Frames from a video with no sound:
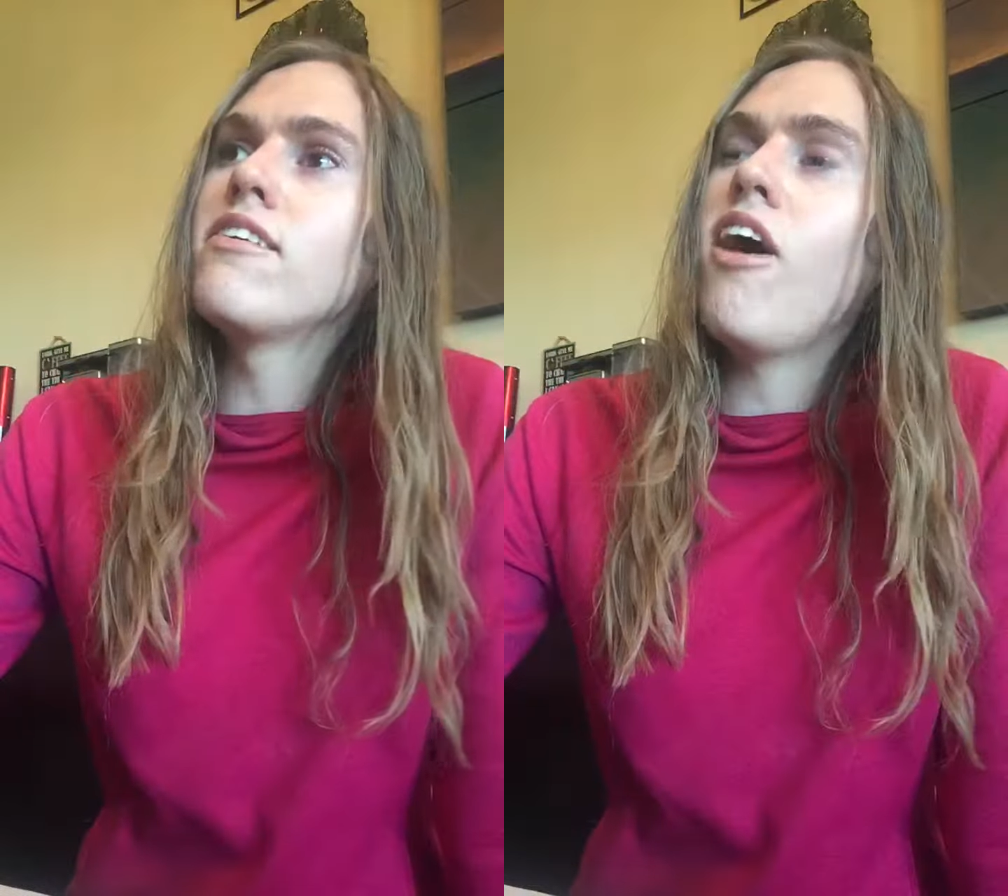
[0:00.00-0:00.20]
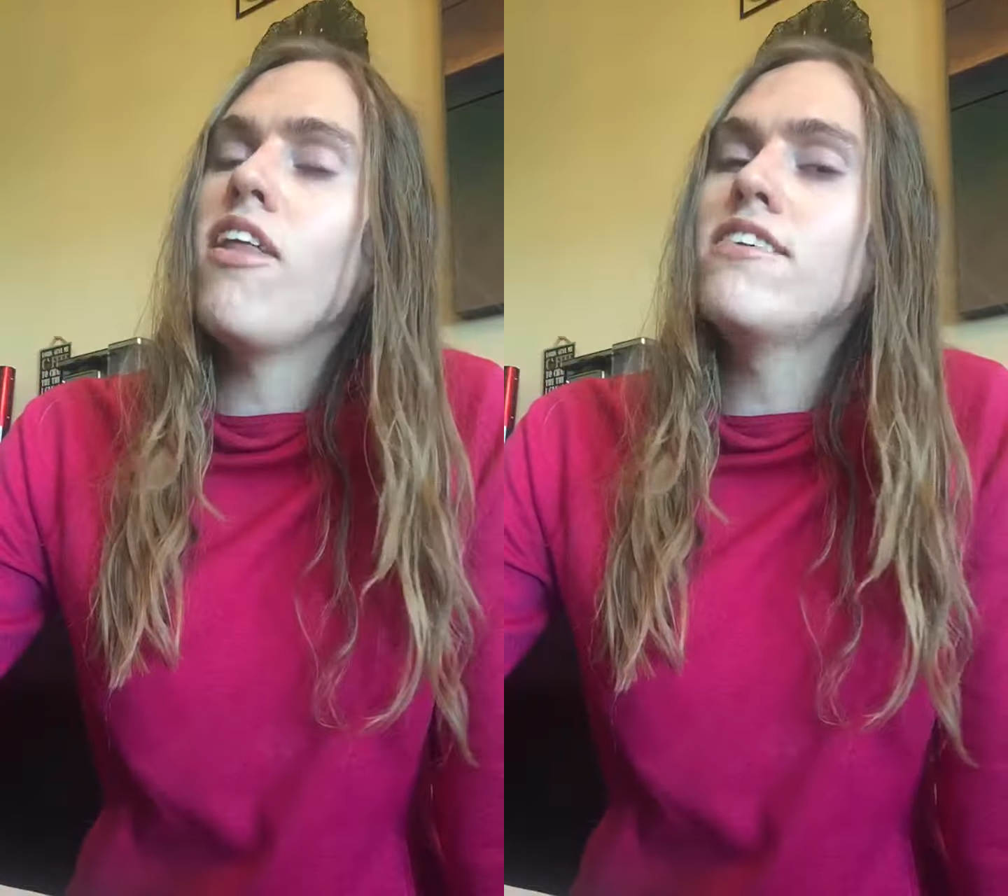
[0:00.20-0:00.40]

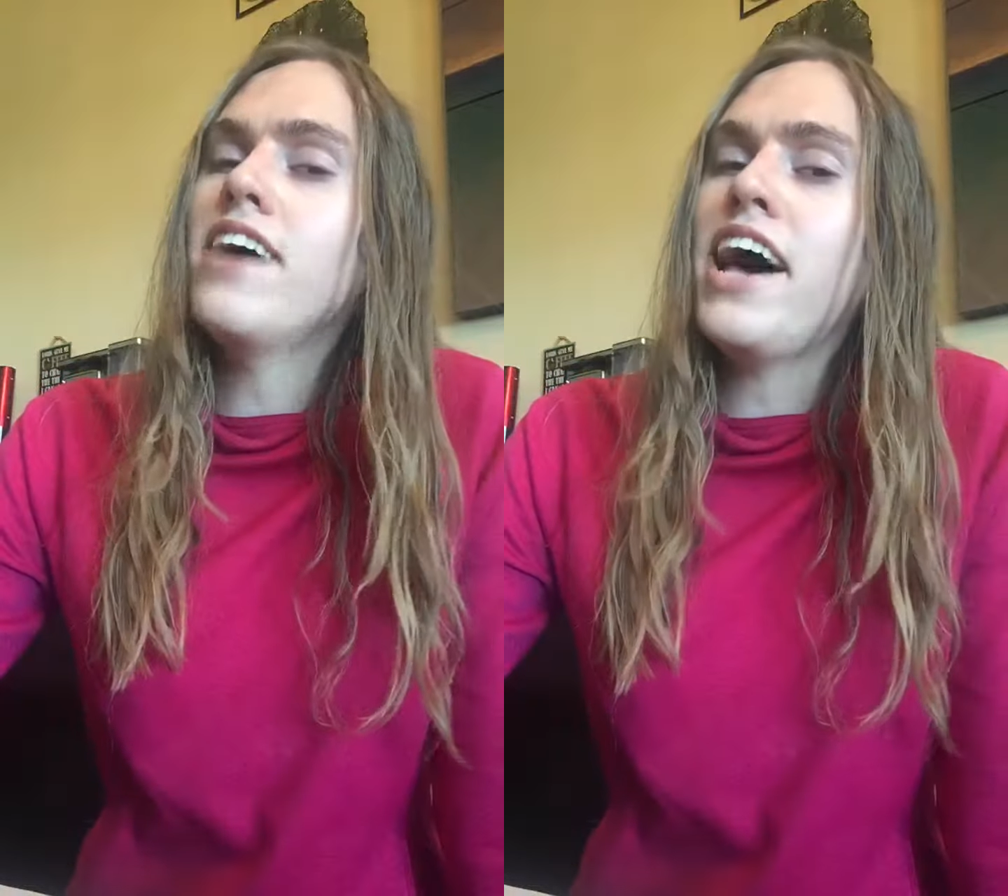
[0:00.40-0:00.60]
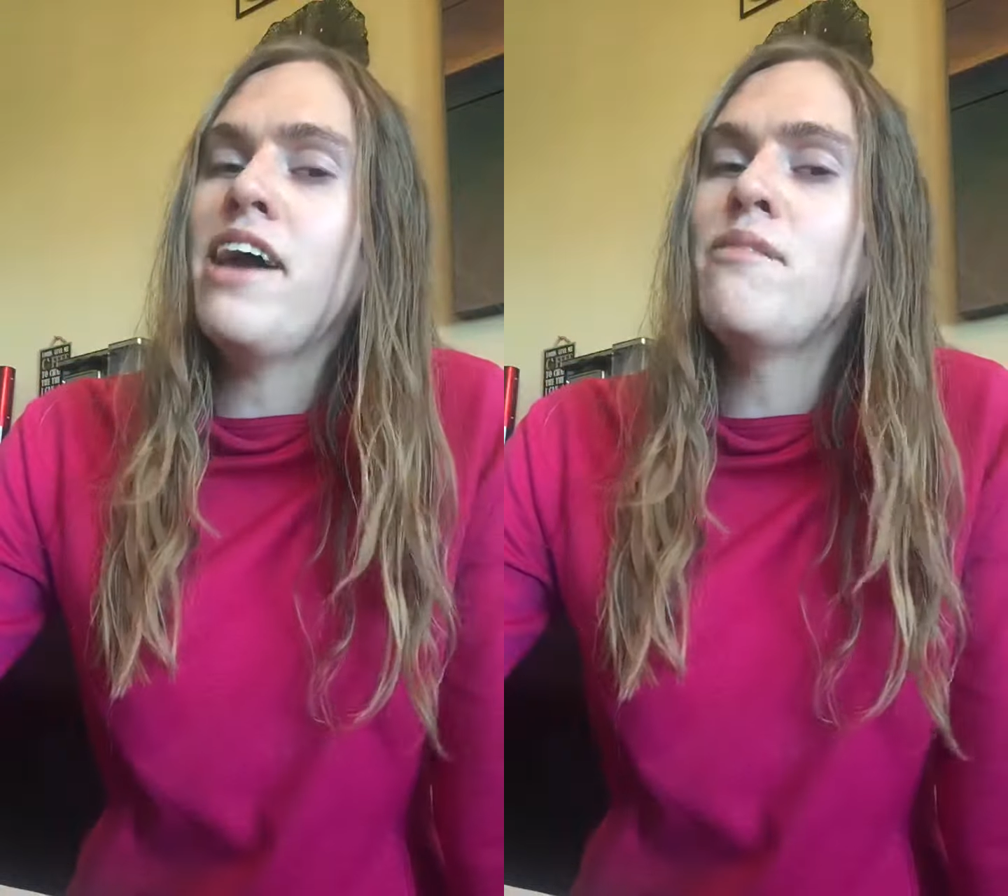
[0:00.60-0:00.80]
all the
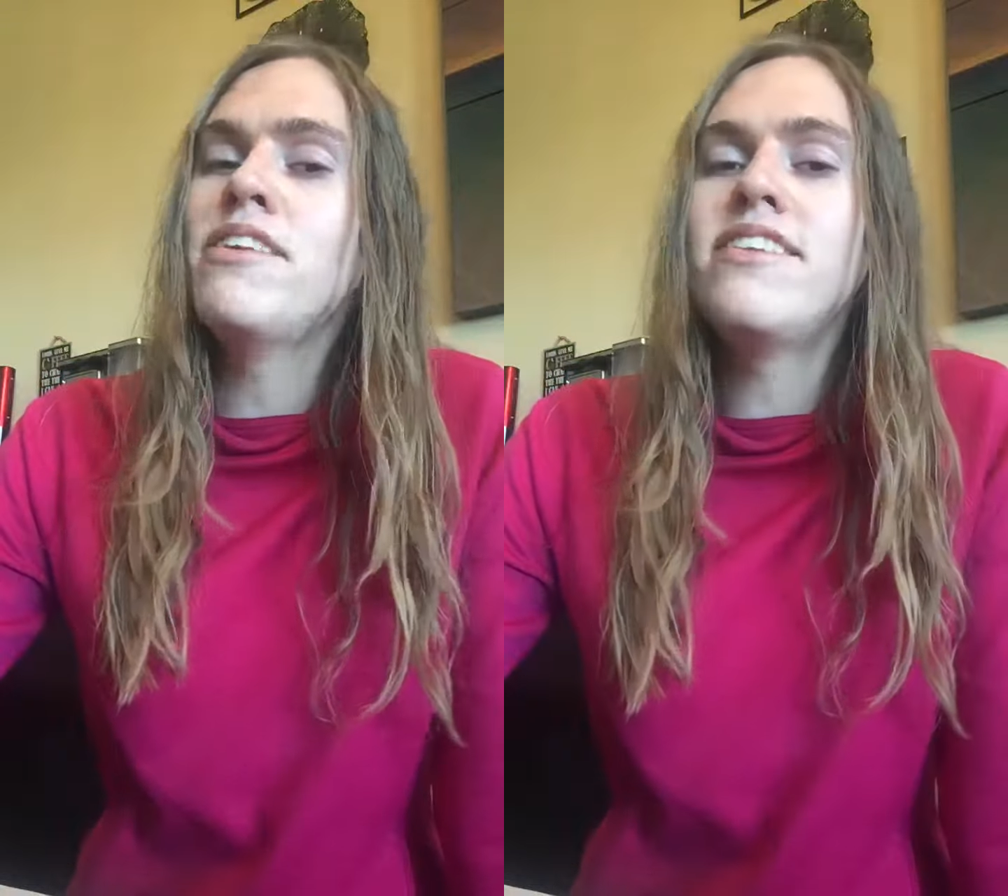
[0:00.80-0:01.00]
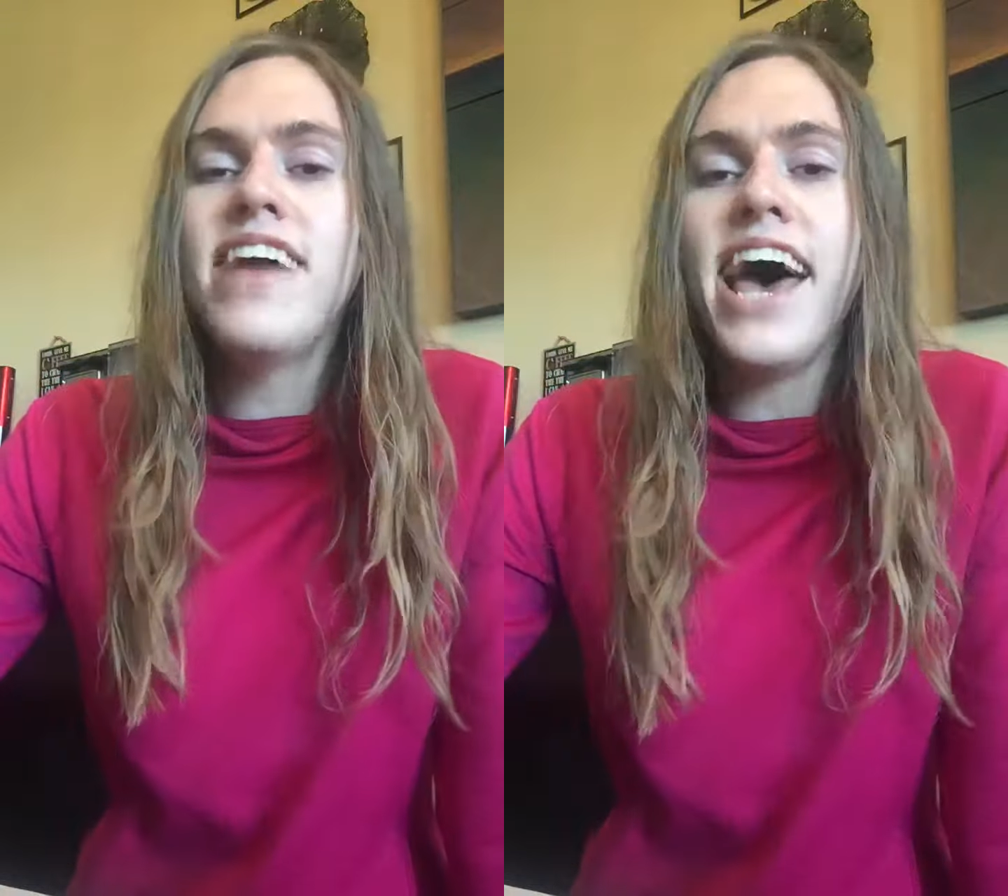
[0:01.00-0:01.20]
time
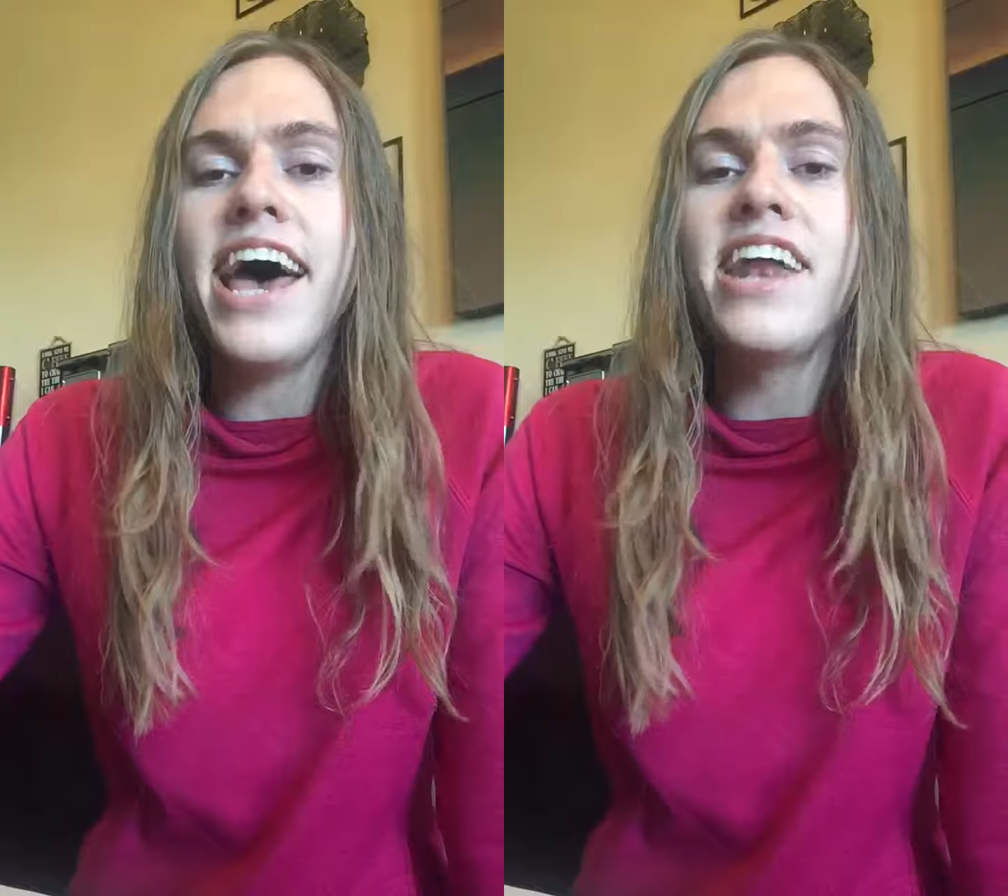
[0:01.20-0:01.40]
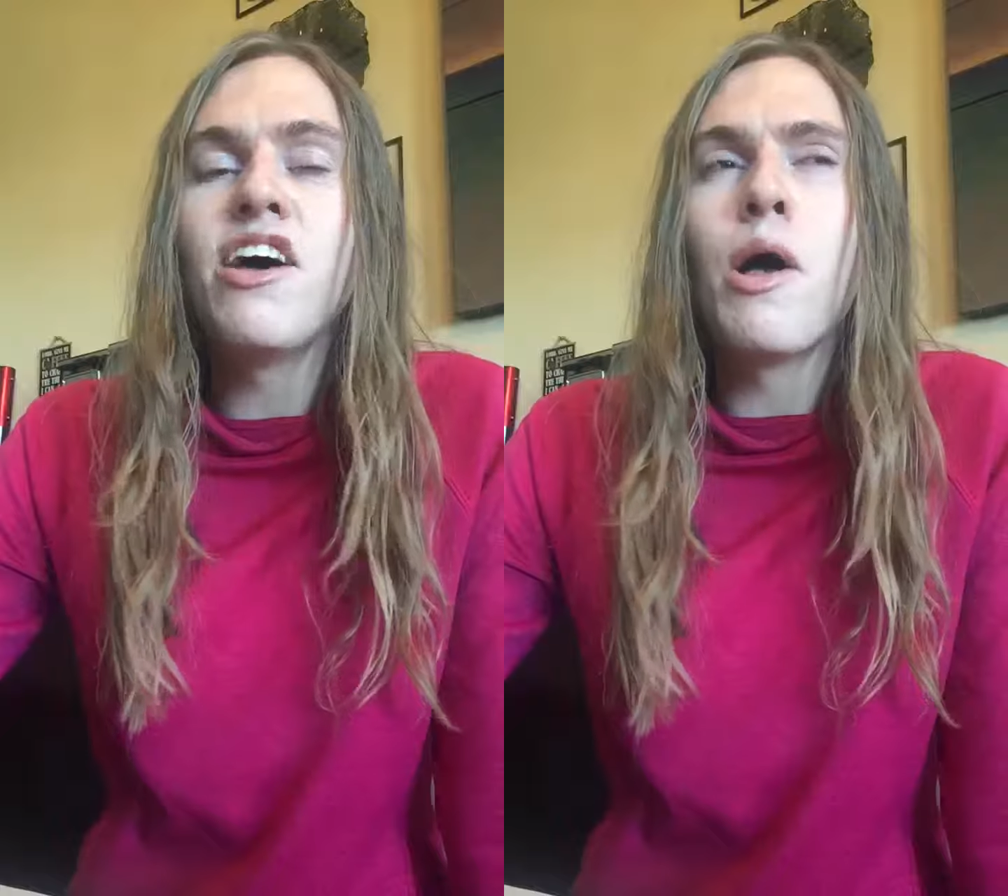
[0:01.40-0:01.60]

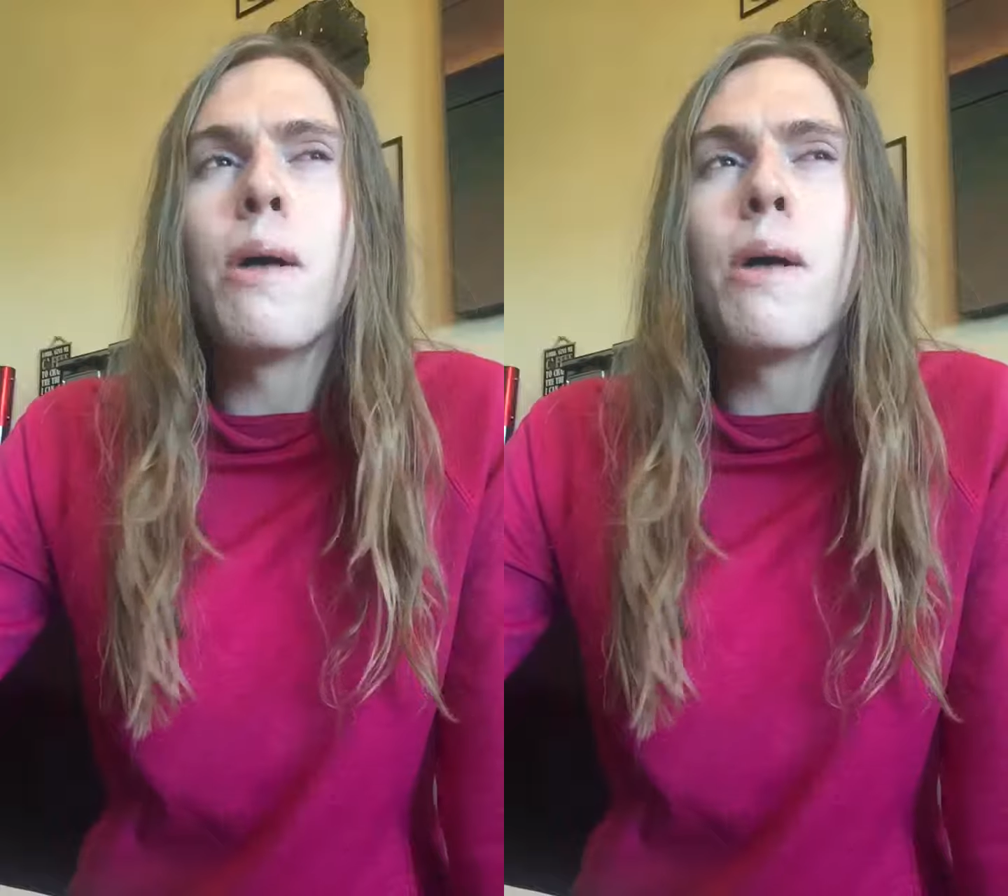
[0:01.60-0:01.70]
instead,